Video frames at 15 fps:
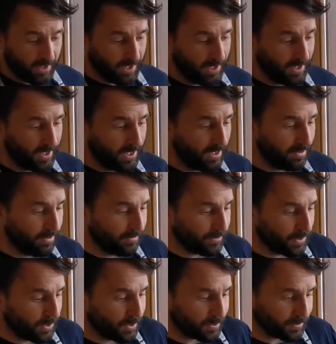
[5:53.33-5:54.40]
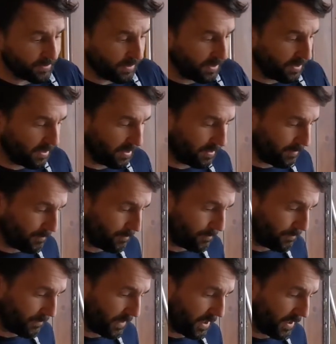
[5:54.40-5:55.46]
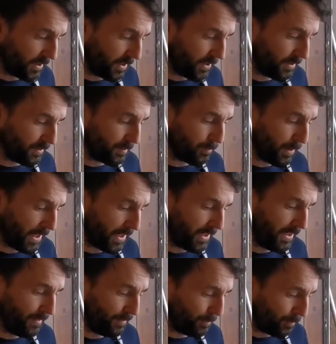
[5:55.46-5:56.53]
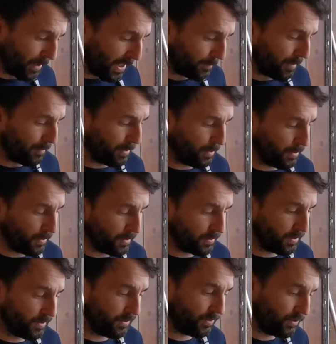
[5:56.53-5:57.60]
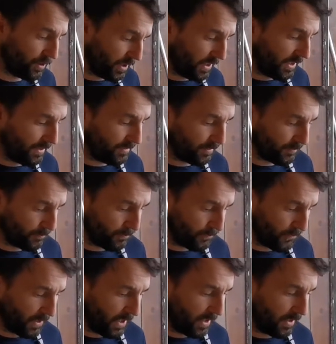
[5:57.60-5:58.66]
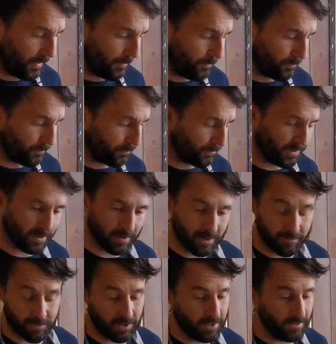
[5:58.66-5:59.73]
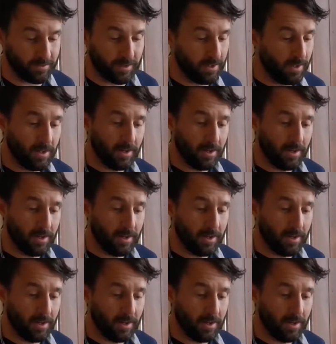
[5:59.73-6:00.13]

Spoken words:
In here, I've got some onions, bay leaves, black peppercorns, and chilies. Love chilies.